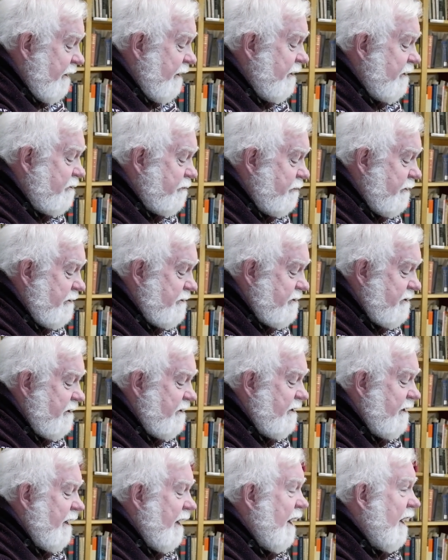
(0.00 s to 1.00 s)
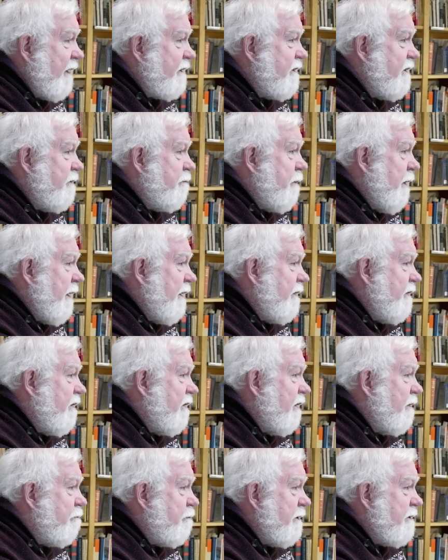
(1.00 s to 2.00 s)
increasingly acted mainly
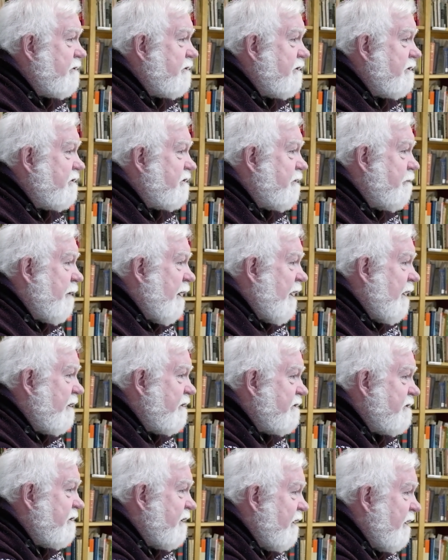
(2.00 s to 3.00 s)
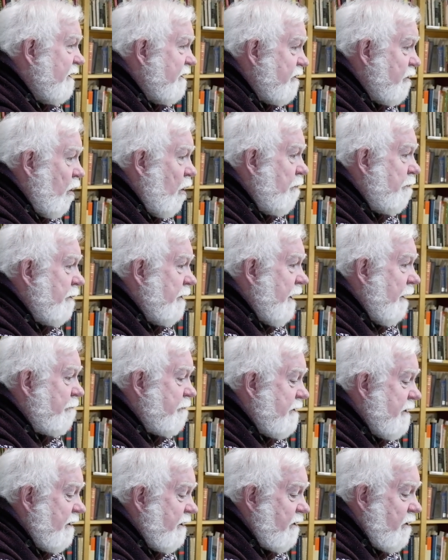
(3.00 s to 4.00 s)
on business demands to open
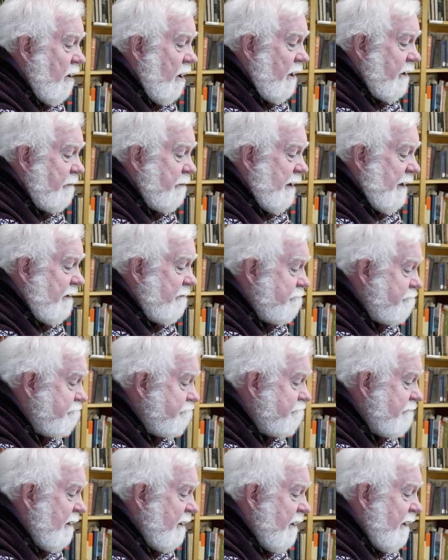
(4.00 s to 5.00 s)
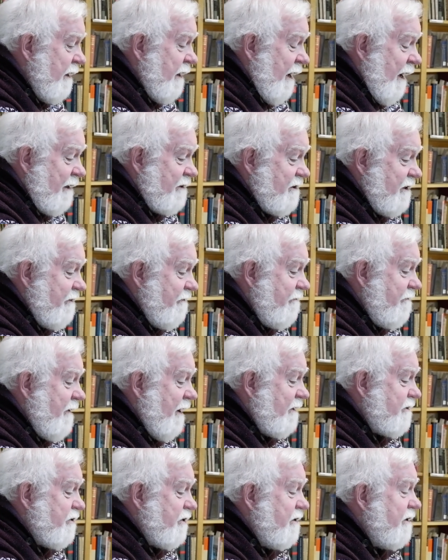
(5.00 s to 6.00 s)
up the economy. As
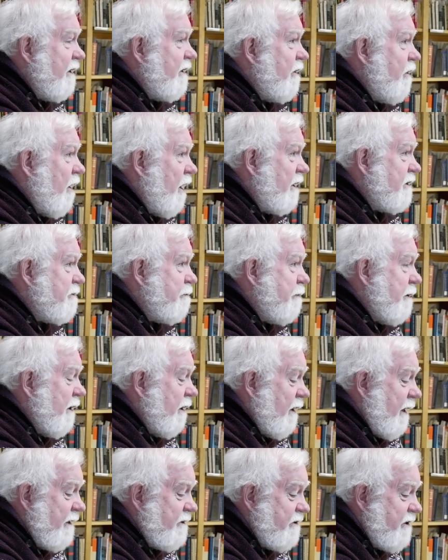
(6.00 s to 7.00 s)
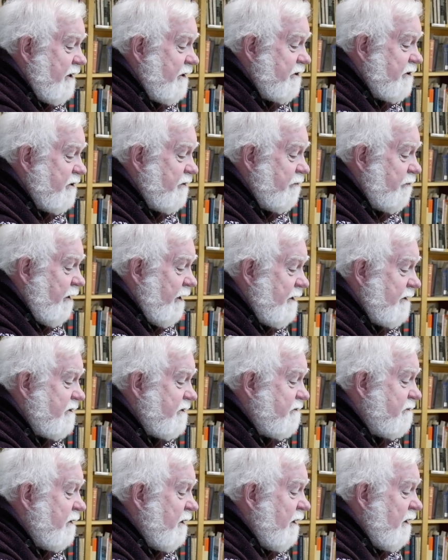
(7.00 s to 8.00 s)
infection and hospitalization rates